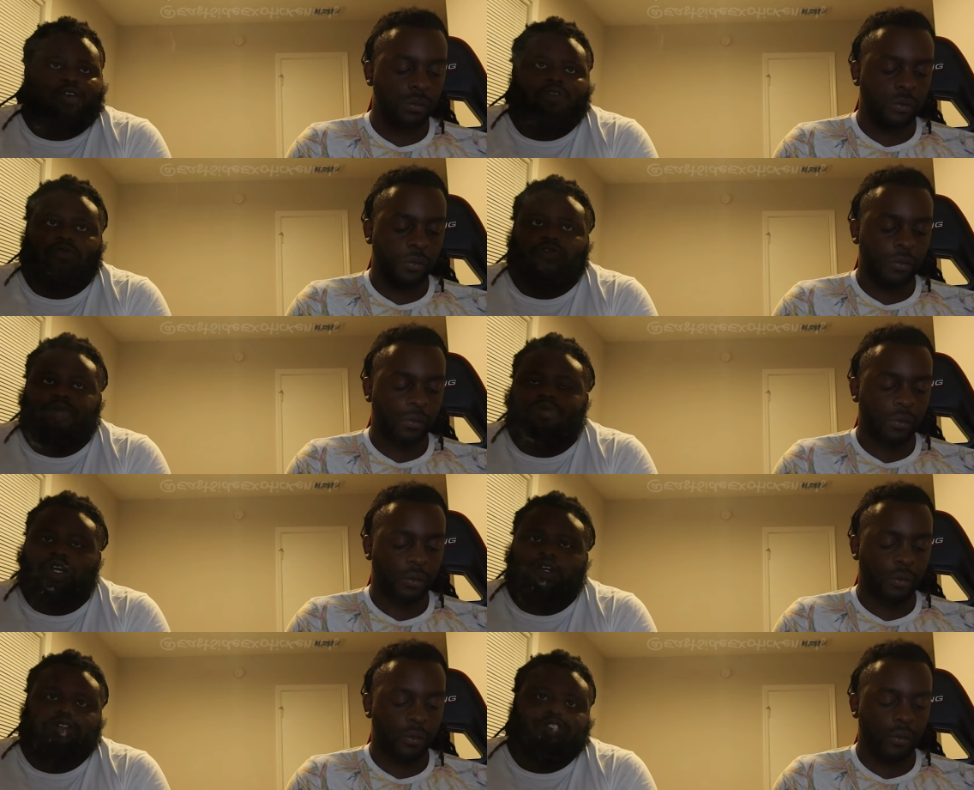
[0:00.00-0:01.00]
Speaker 1: grown
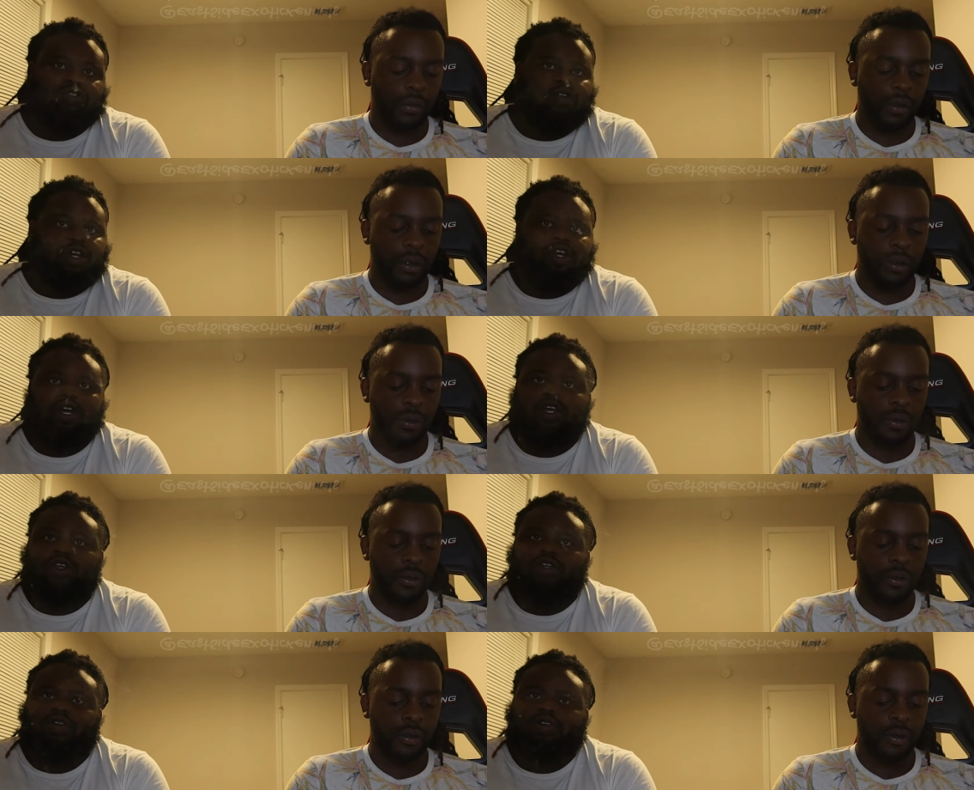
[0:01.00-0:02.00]
female,
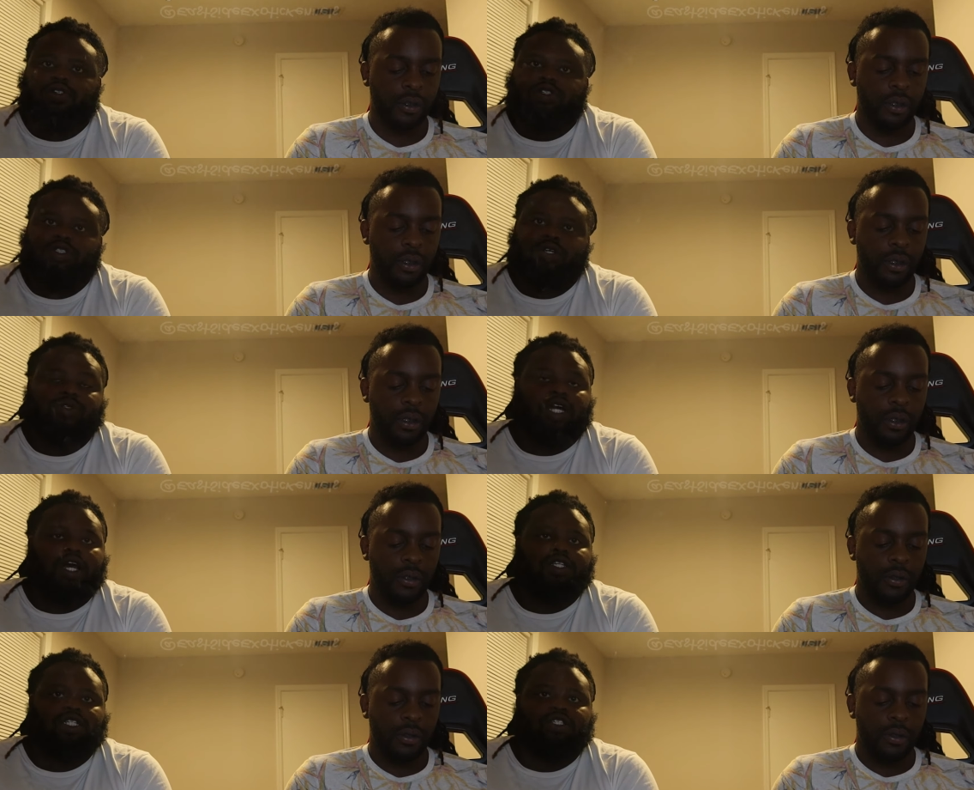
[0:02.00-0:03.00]
shortcut.
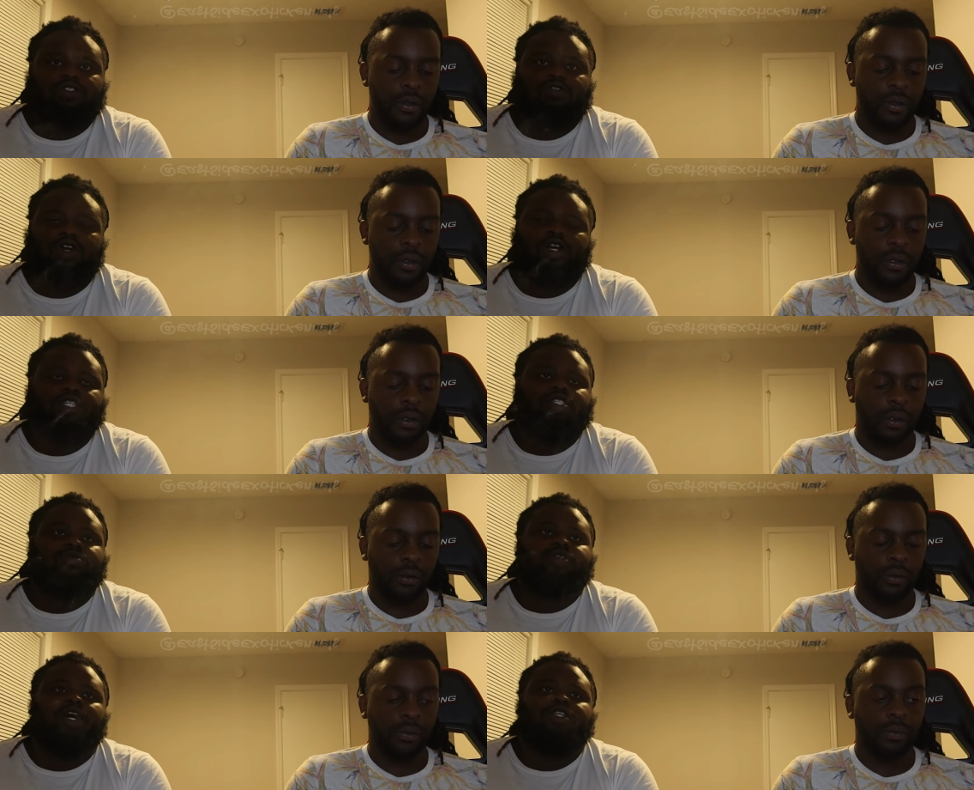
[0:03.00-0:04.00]
Sometimes it's a shortcut,
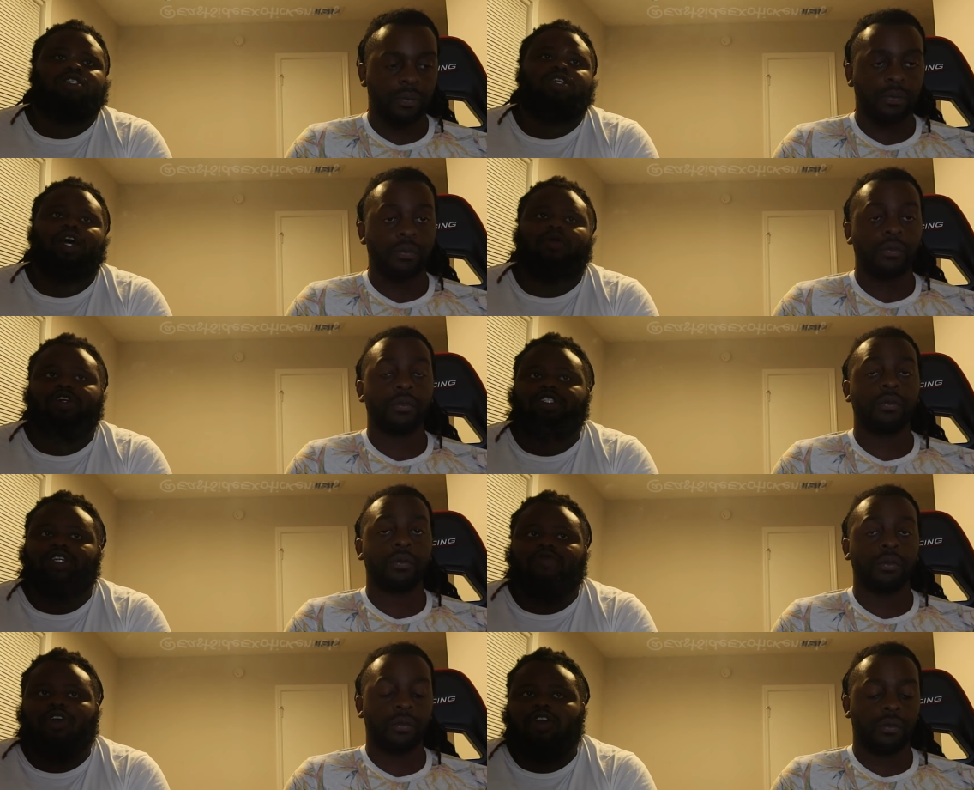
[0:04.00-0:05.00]
sometimes it's not. This
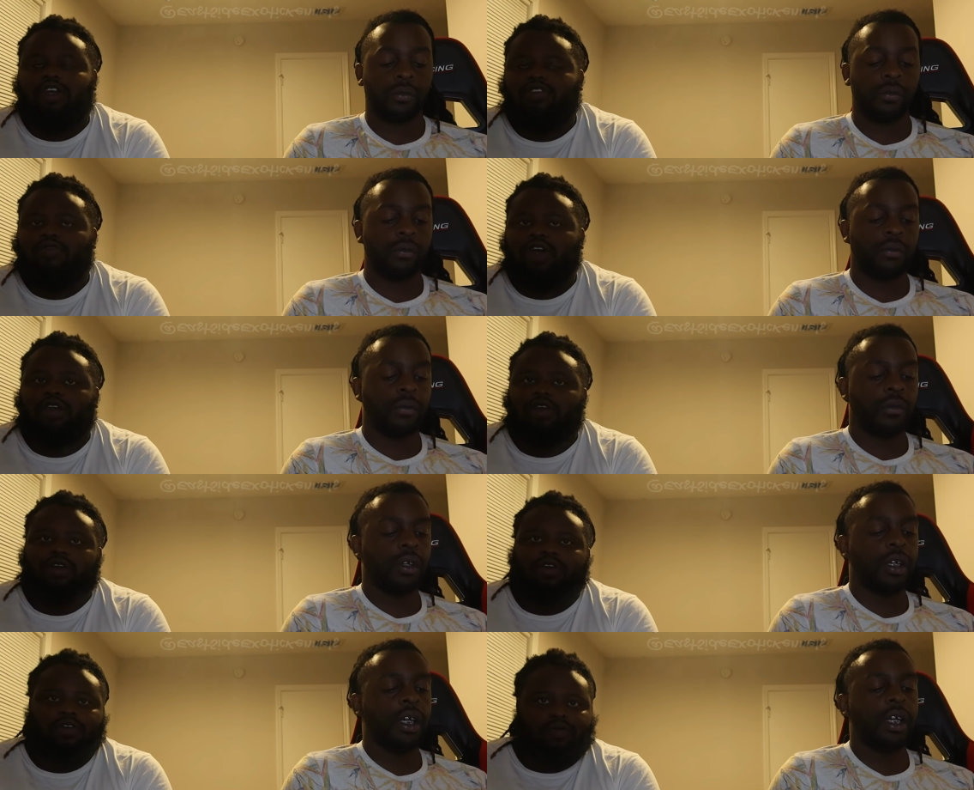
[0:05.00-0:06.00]
shit work either way.
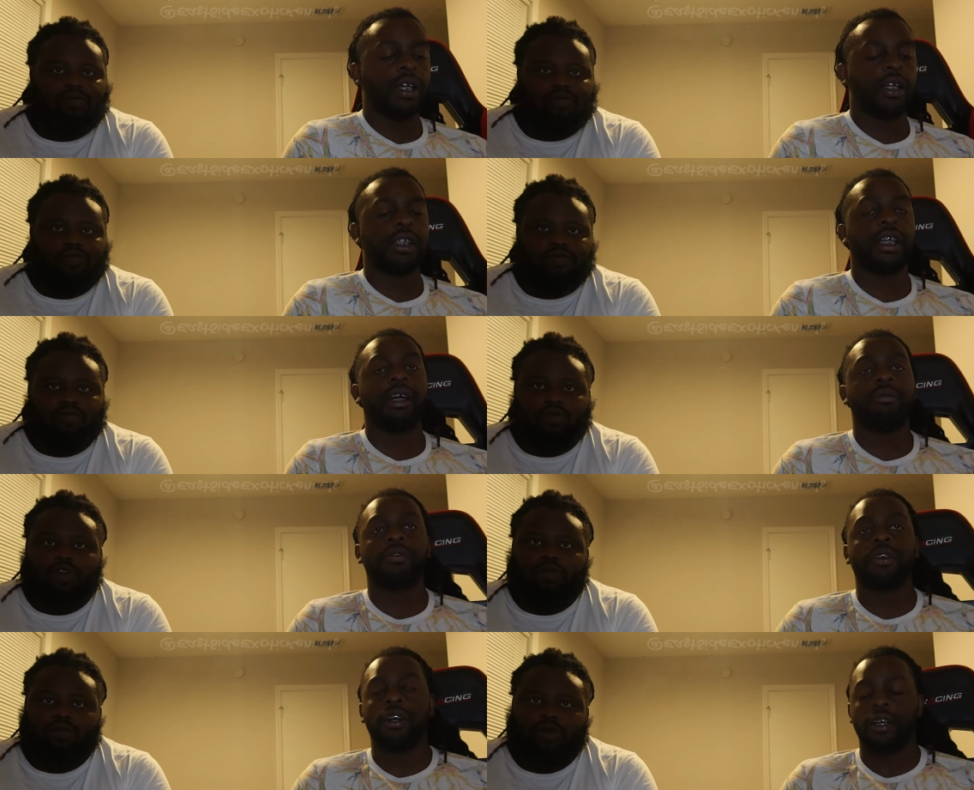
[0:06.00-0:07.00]
Speaker 2: Yeah, yeah, it's a
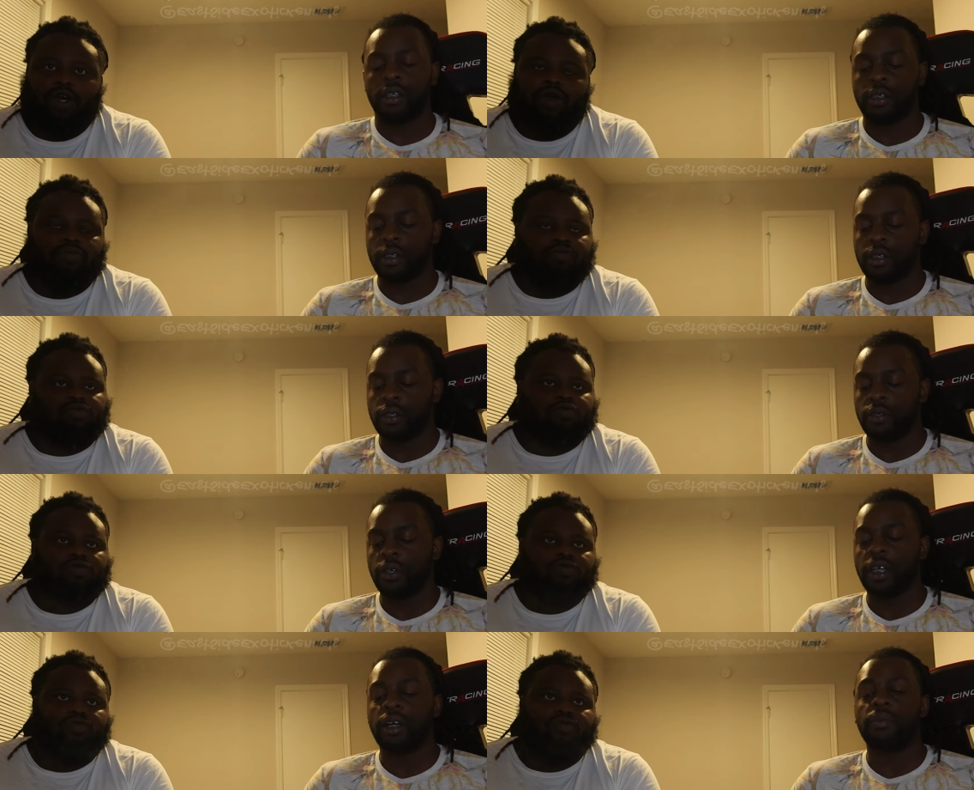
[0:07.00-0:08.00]
gamble, dog. But you
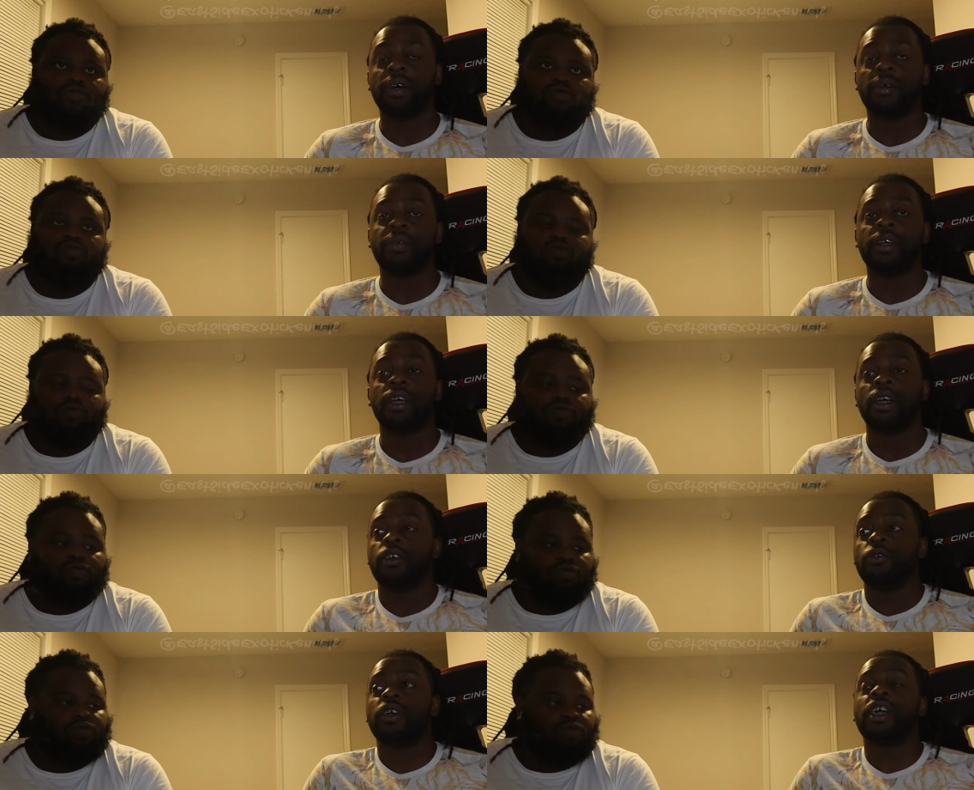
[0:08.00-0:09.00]
can get a puppy.
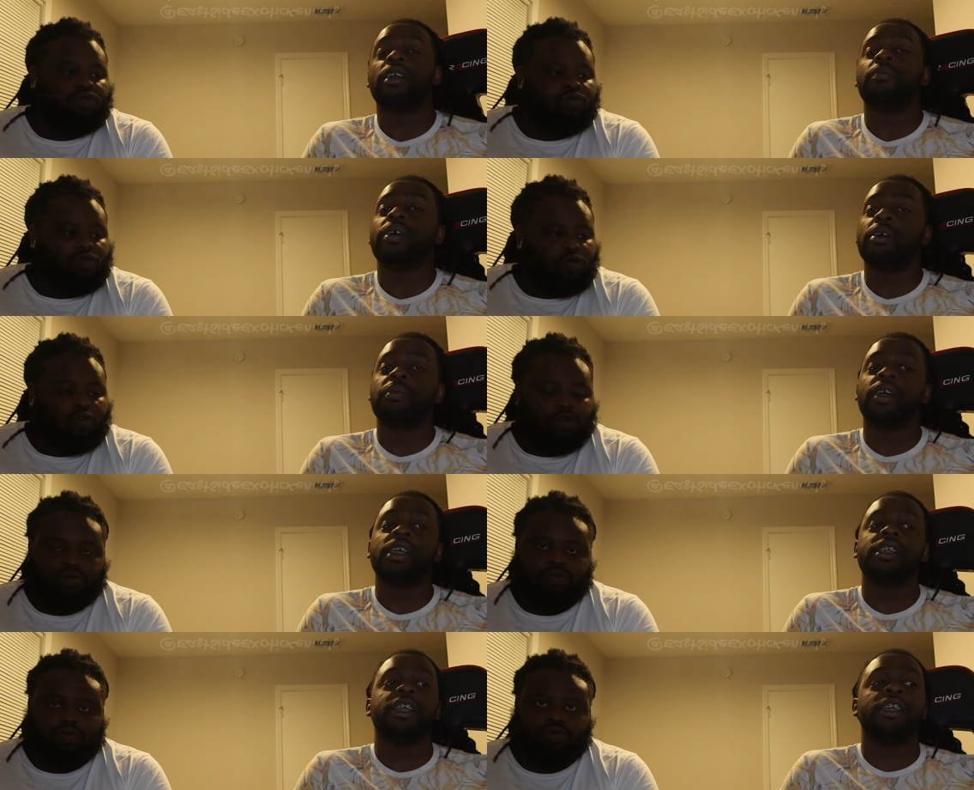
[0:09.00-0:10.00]
You can get a
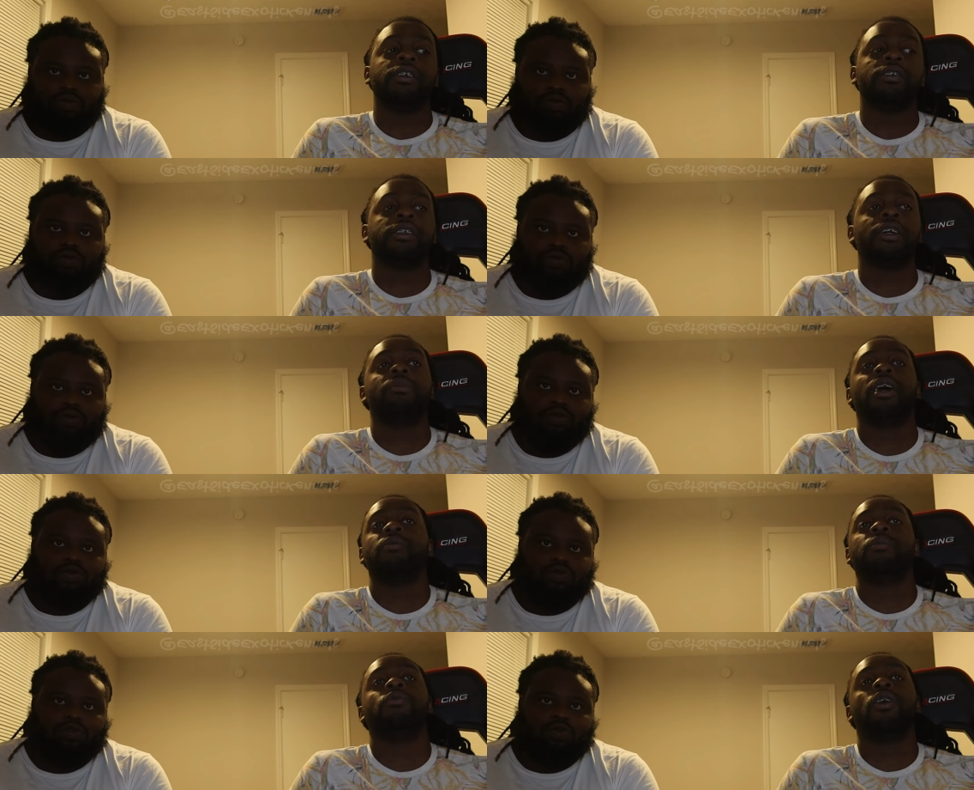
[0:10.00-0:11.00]
puppy and still
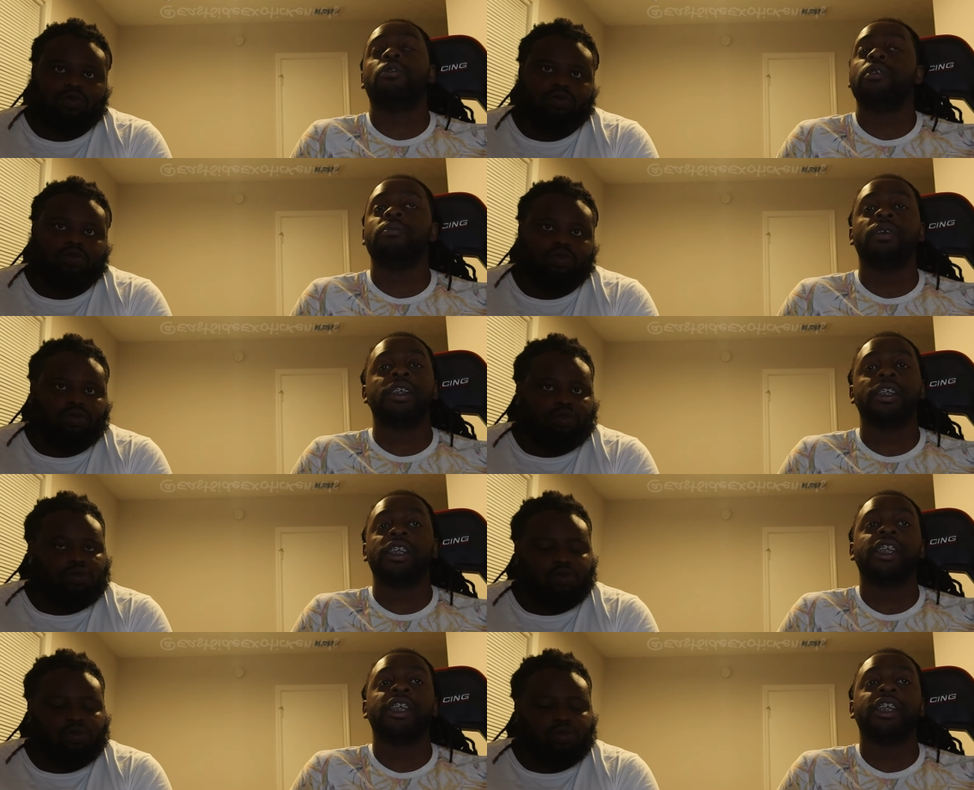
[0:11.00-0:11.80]
somebody be wrong with the bitch and